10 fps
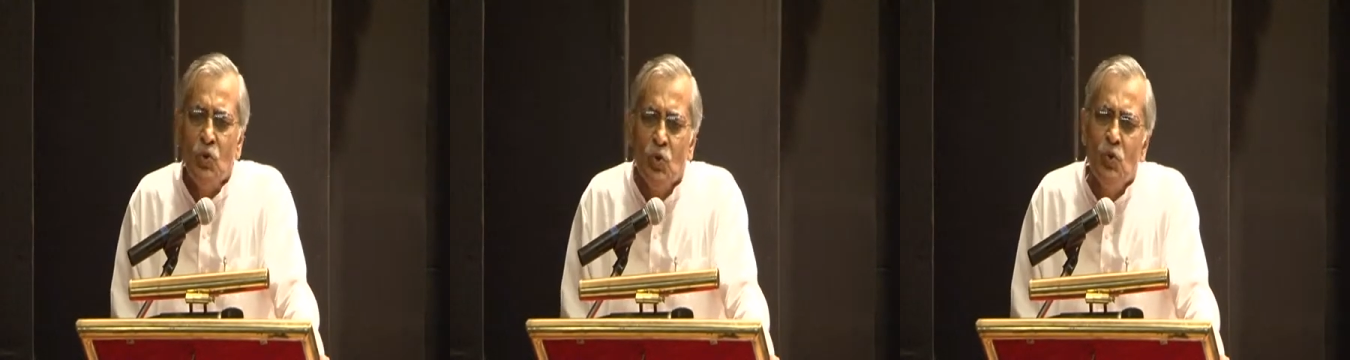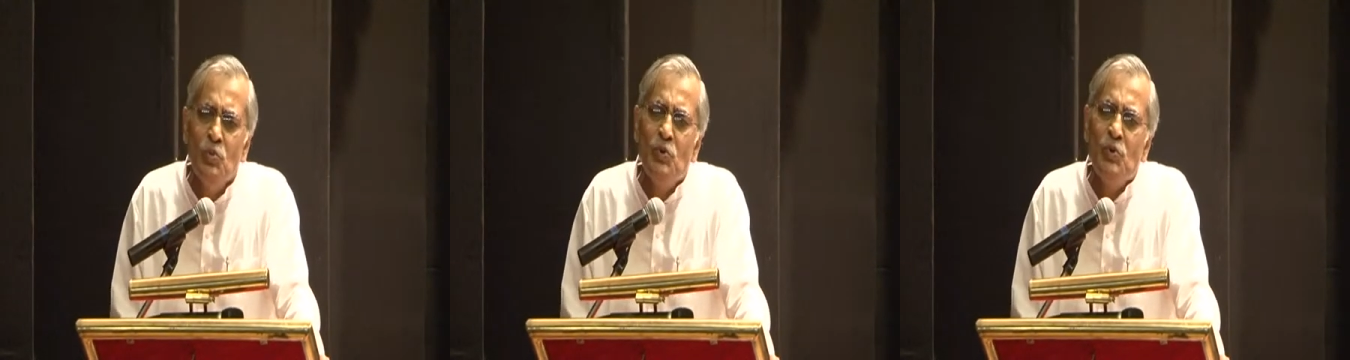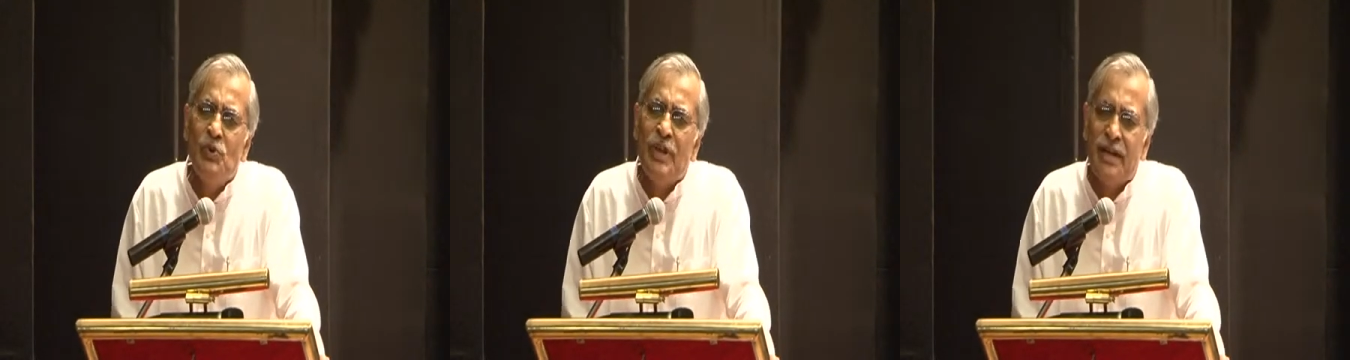whom
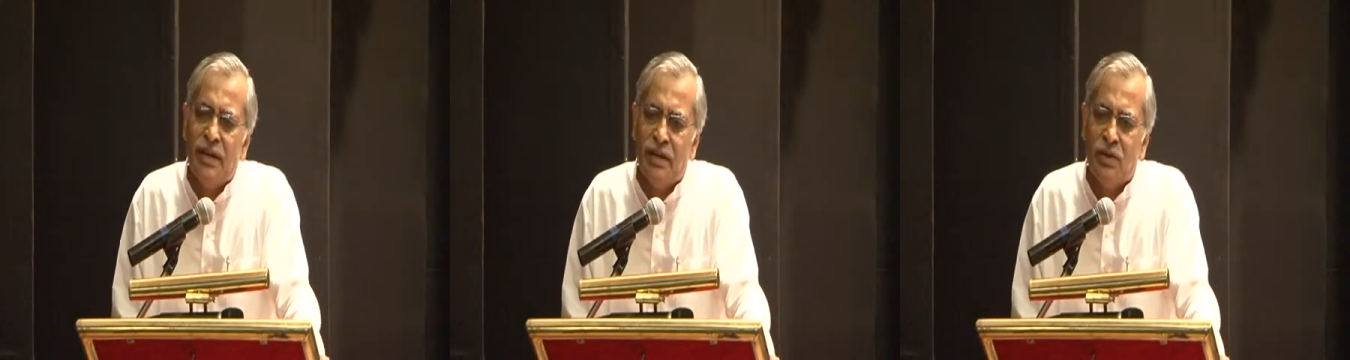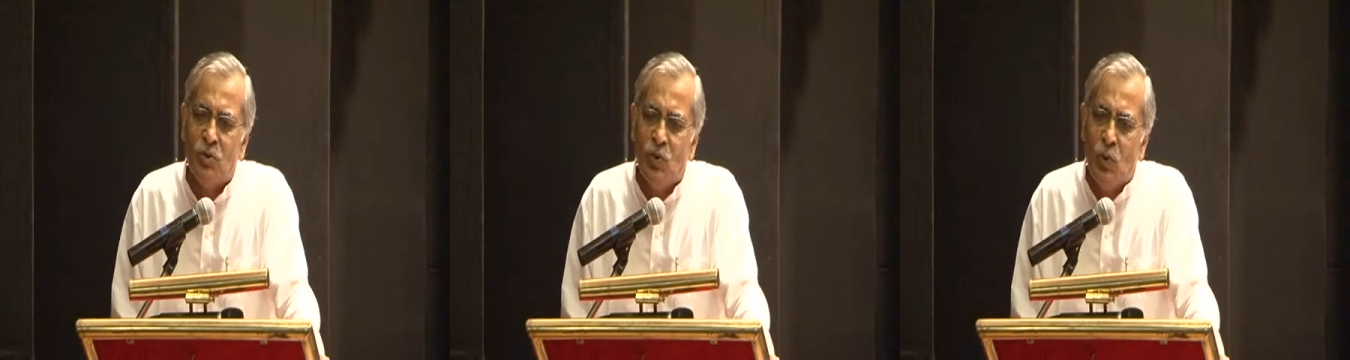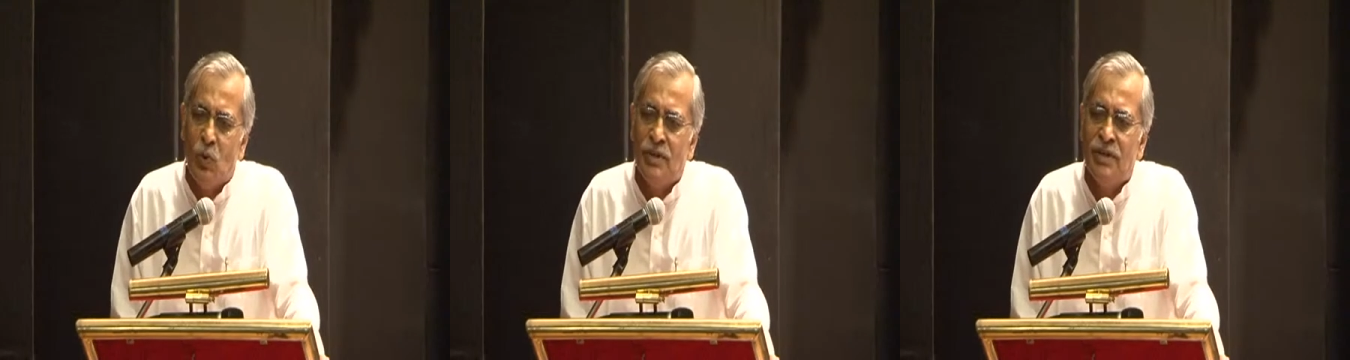do they
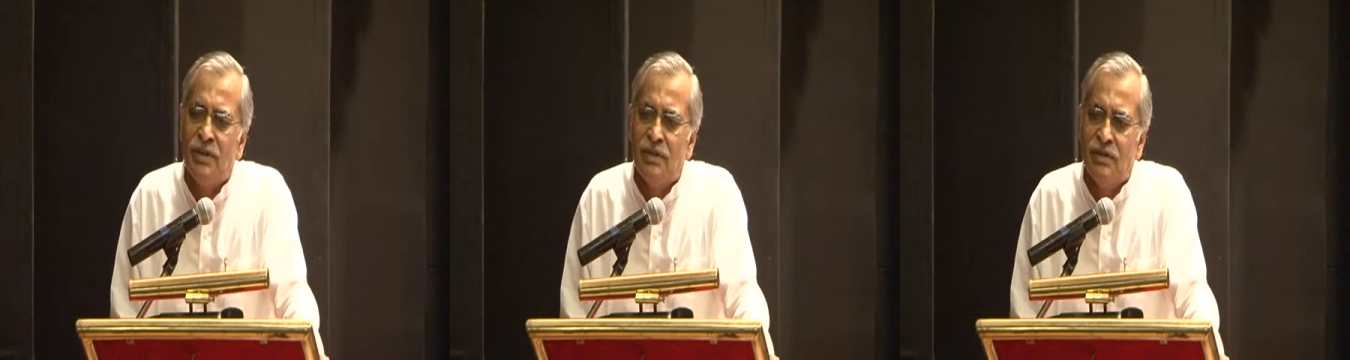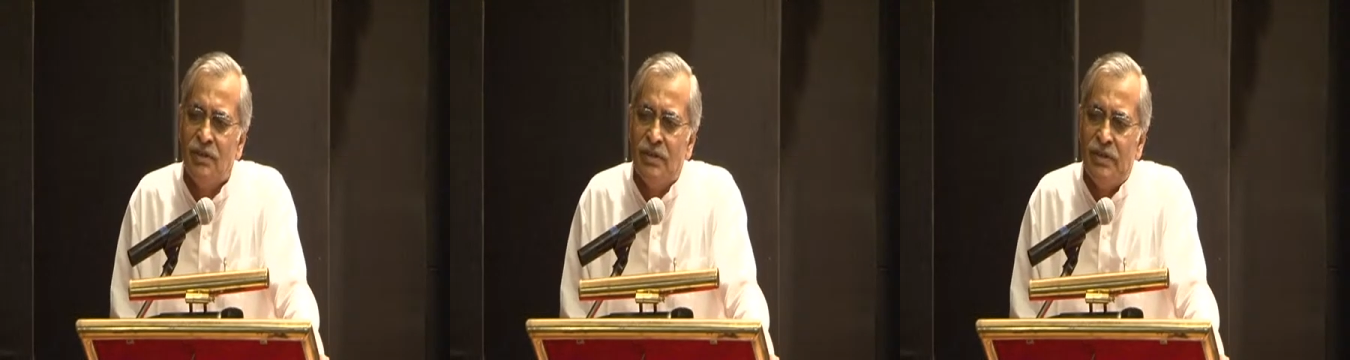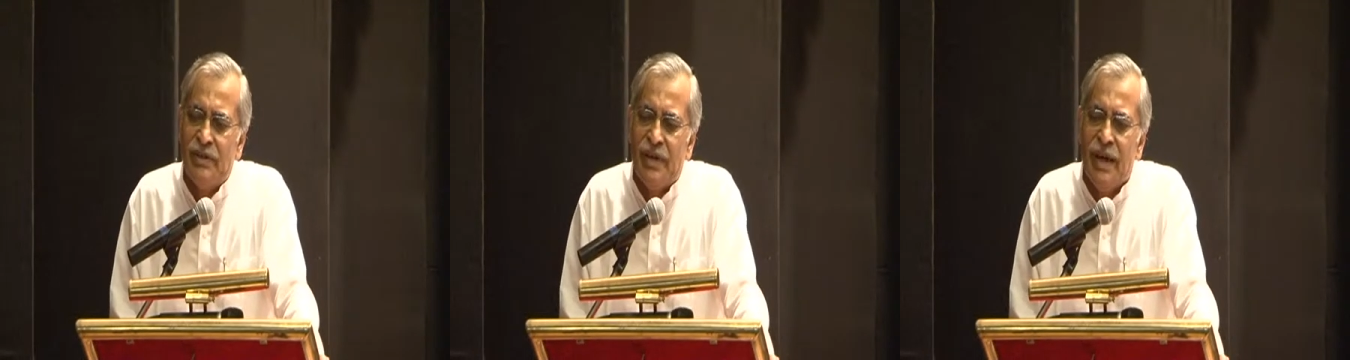hold
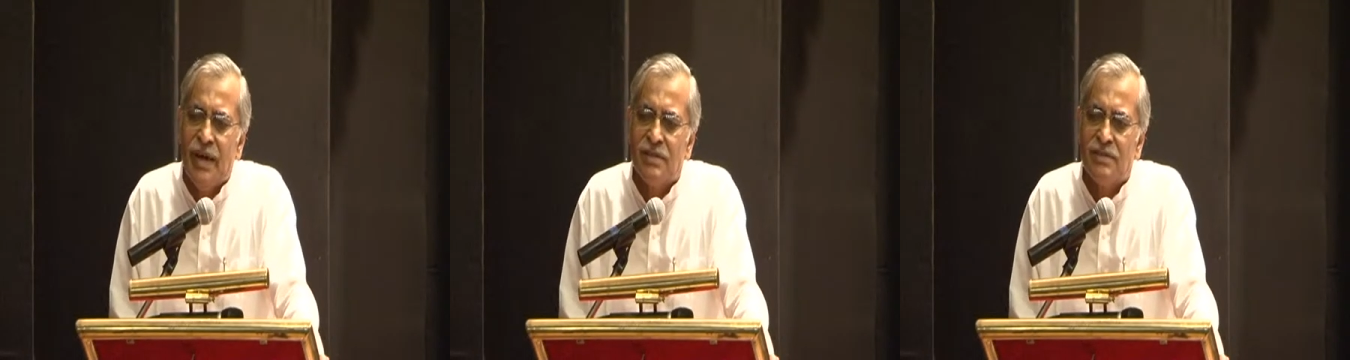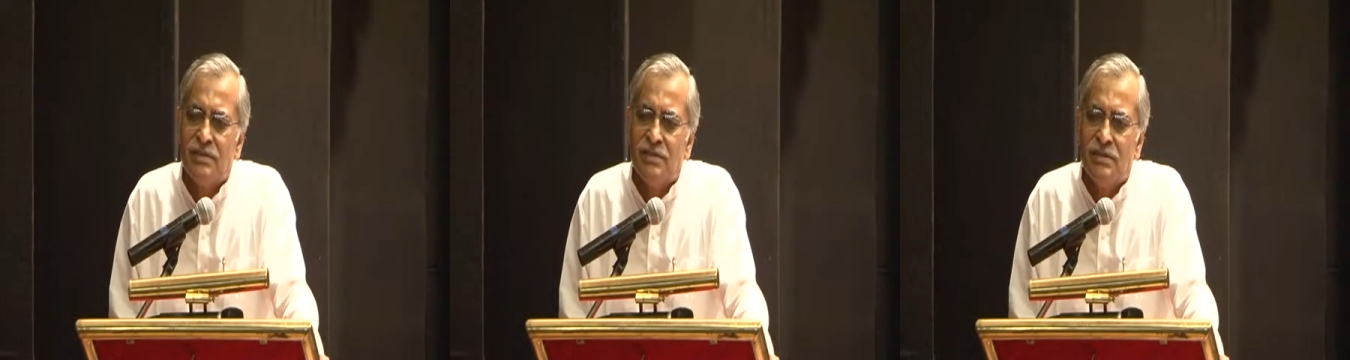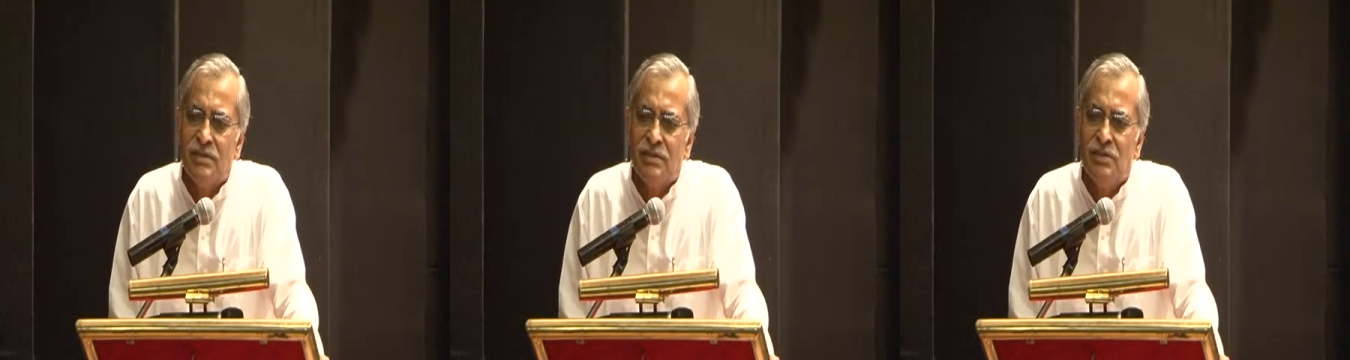as
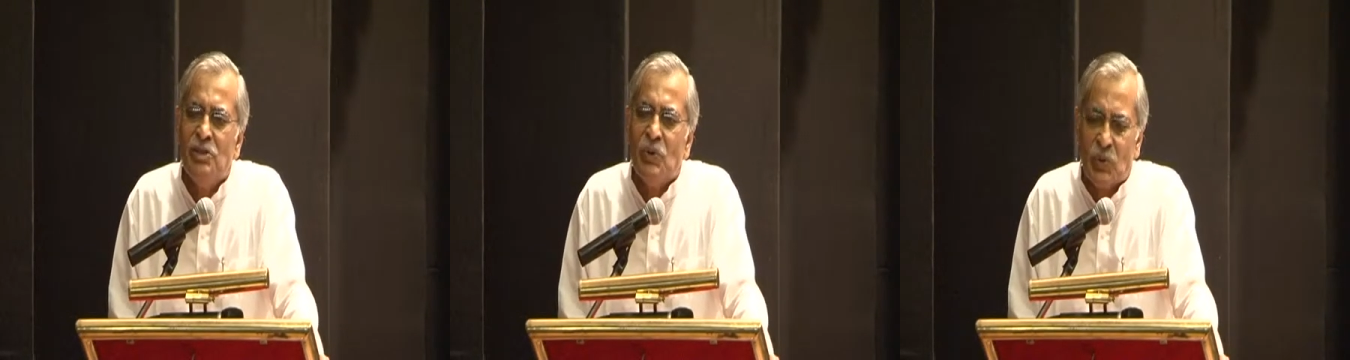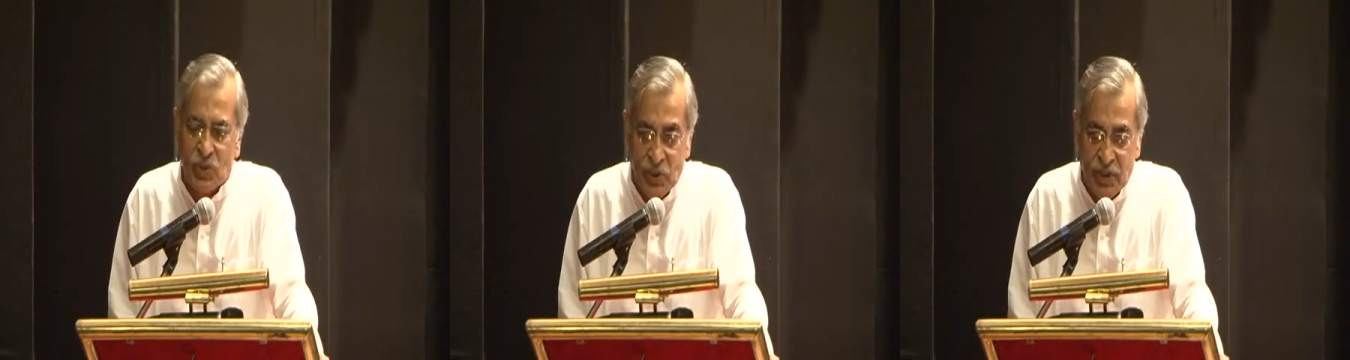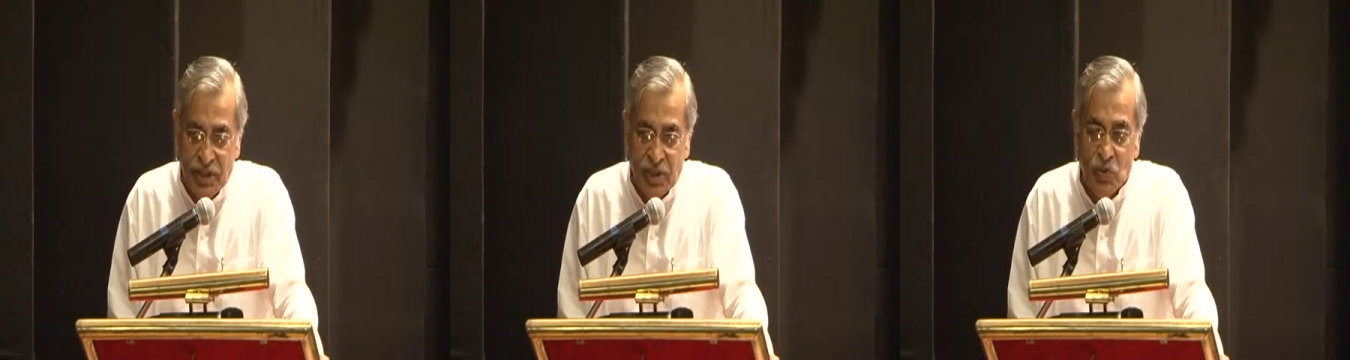the authority?